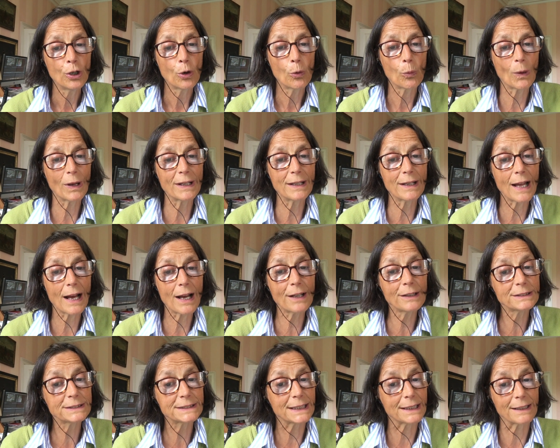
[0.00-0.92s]
while
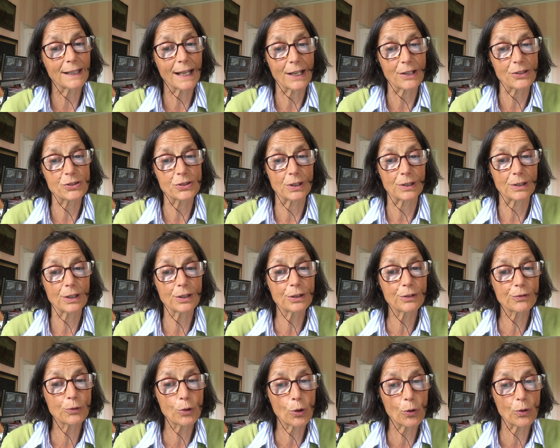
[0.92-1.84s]
enhancing nature and,
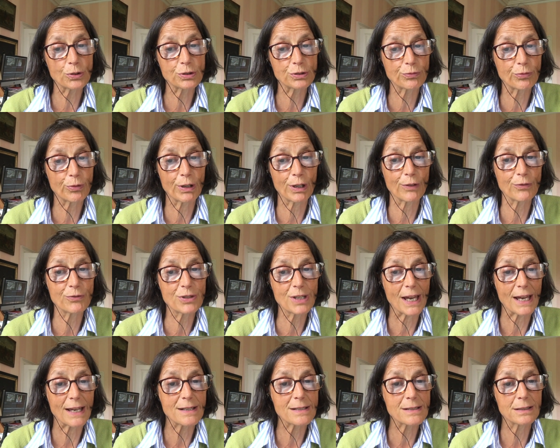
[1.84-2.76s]
of course, free of
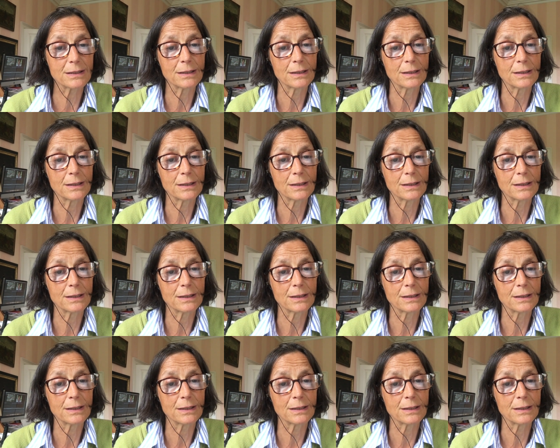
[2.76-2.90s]
debt.